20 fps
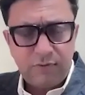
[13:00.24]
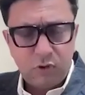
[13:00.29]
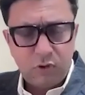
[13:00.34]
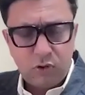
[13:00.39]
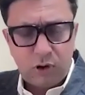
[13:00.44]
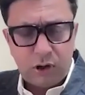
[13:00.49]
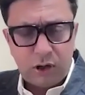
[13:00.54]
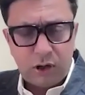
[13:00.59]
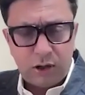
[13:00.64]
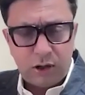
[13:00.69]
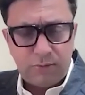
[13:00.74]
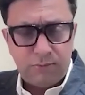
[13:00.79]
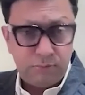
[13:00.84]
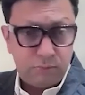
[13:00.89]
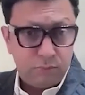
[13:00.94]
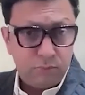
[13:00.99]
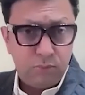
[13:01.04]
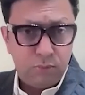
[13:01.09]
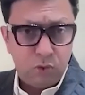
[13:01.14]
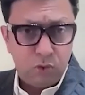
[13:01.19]
you
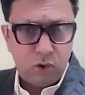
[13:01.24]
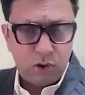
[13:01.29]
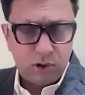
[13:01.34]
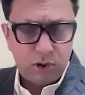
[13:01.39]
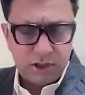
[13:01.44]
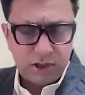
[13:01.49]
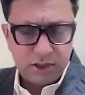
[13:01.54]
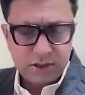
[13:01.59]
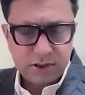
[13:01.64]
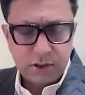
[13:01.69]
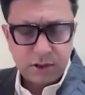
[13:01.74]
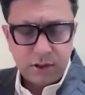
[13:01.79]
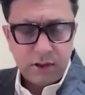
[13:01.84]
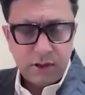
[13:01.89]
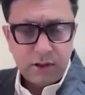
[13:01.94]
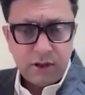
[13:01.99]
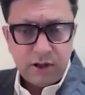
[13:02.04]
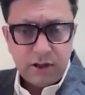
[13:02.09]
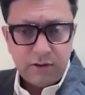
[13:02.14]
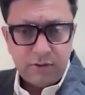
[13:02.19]
more risk.
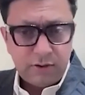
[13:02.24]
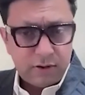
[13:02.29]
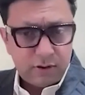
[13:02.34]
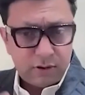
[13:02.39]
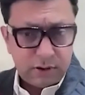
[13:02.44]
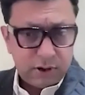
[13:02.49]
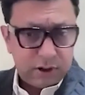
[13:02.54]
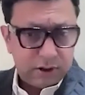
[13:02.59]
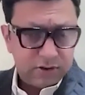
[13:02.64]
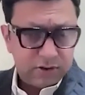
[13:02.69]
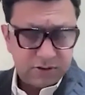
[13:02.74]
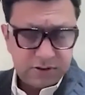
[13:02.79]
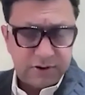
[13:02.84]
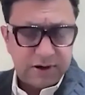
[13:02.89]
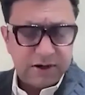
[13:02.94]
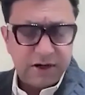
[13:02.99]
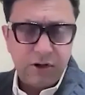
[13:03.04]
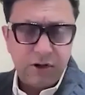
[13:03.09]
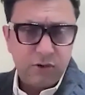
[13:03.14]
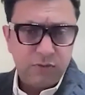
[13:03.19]
It is
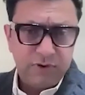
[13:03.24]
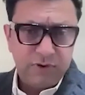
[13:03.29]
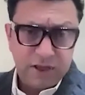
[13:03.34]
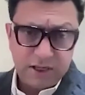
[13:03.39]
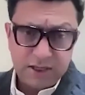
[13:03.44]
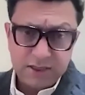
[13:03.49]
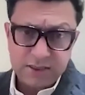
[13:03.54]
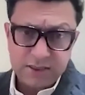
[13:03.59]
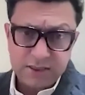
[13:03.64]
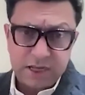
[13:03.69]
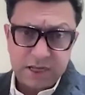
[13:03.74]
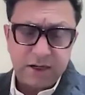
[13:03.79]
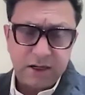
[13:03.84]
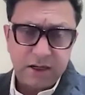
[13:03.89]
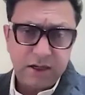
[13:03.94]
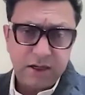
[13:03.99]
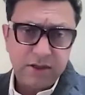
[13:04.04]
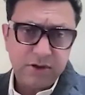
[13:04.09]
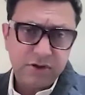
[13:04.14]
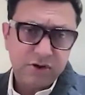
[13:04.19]
divided into various
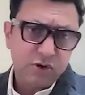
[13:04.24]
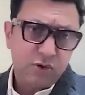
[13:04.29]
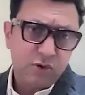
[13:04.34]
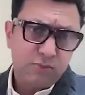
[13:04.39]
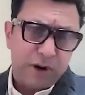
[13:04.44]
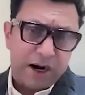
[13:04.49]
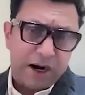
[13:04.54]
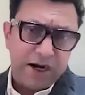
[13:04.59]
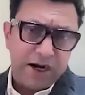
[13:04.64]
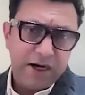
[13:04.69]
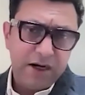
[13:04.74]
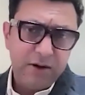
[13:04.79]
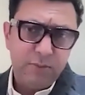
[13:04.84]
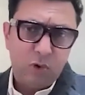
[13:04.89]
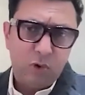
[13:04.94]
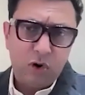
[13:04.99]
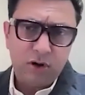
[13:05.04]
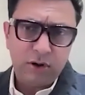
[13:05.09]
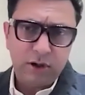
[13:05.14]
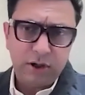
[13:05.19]
categories. So mild,
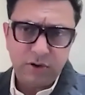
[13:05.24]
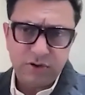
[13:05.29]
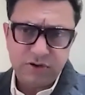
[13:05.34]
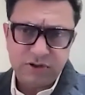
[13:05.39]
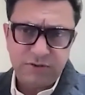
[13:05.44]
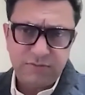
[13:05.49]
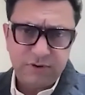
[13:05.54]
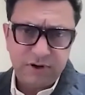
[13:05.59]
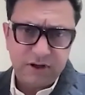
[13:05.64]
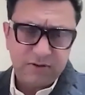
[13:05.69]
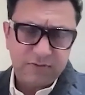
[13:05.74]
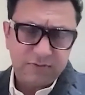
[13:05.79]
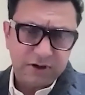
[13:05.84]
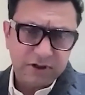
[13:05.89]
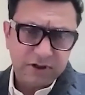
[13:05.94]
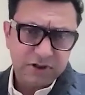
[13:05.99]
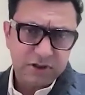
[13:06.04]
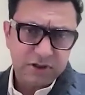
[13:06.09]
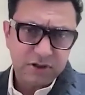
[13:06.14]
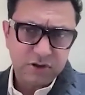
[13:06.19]
moderate, or severe
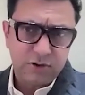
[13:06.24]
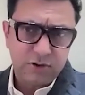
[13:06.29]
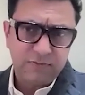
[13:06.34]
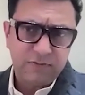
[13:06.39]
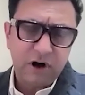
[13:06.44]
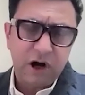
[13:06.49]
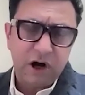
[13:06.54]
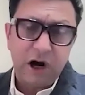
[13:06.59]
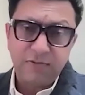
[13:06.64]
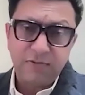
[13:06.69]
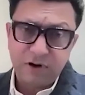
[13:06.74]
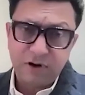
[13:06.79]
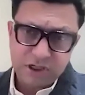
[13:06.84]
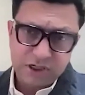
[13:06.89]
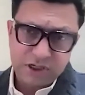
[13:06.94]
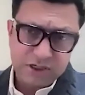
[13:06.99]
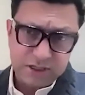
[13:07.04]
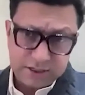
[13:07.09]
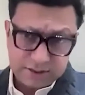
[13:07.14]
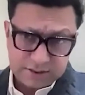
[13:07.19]
dysfunction. So if your heart function
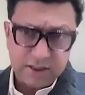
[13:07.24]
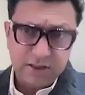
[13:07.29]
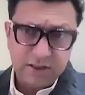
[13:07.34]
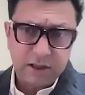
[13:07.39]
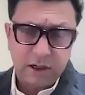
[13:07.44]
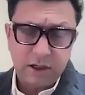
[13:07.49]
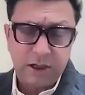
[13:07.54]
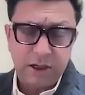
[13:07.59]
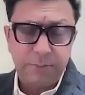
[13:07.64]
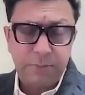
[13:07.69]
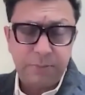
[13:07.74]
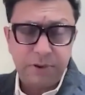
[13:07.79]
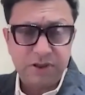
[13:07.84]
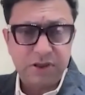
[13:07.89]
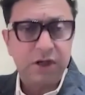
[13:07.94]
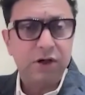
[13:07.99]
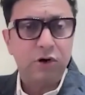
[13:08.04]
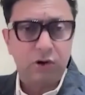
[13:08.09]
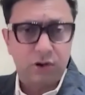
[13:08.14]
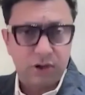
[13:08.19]
is less than
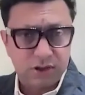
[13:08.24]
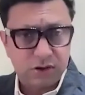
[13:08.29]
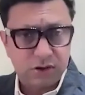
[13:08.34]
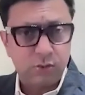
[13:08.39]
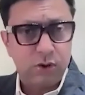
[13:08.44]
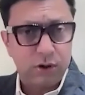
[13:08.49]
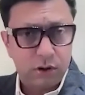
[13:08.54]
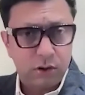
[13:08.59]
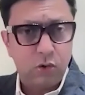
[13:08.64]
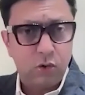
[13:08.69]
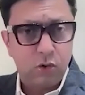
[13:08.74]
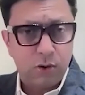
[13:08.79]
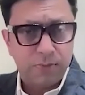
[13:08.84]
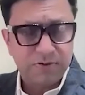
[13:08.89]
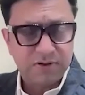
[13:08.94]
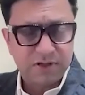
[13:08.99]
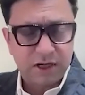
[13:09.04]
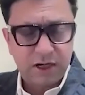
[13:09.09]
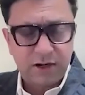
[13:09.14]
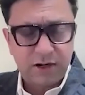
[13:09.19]
30%, your risk will go up
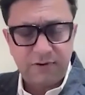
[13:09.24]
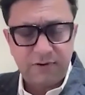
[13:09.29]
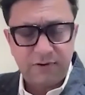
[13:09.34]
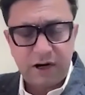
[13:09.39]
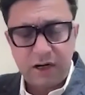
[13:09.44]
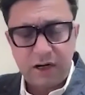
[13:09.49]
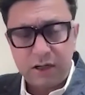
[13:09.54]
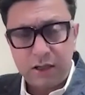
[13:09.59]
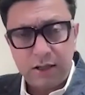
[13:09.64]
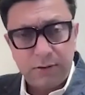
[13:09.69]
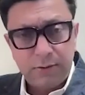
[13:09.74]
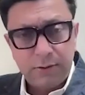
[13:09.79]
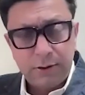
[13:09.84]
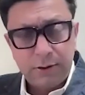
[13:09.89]
significantly.